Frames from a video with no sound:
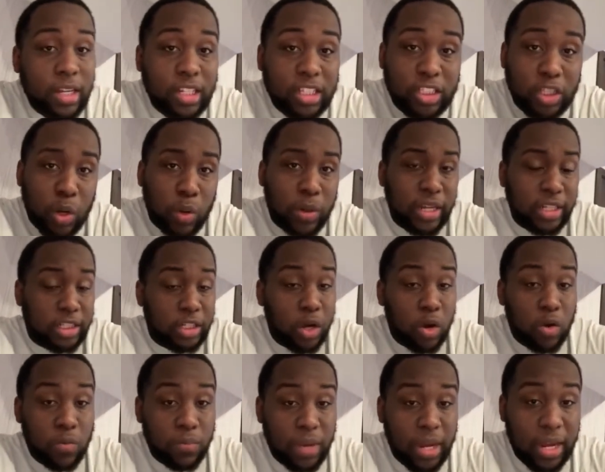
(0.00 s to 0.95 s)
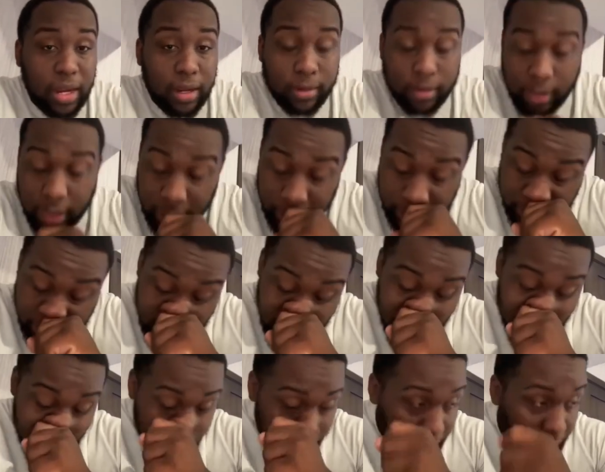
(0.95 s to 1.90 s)
So he told me, he said,
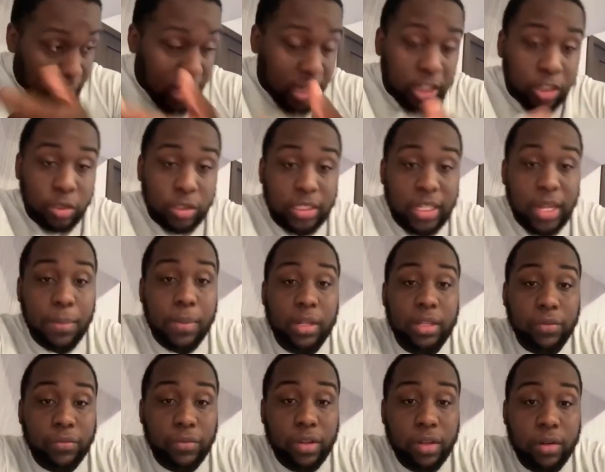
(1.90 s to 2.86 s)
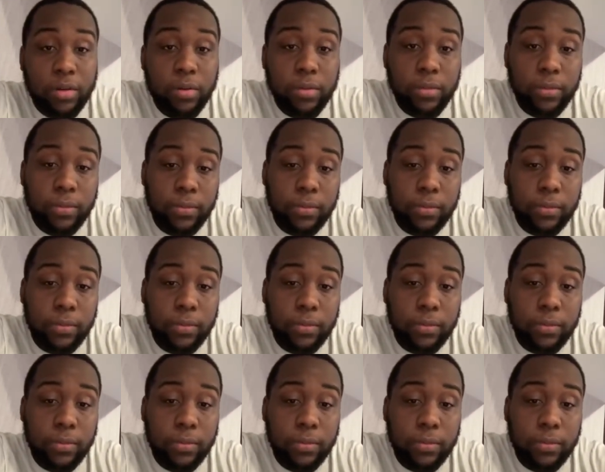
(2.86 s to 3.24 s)
"All right, man, I need you to step out the vehicle."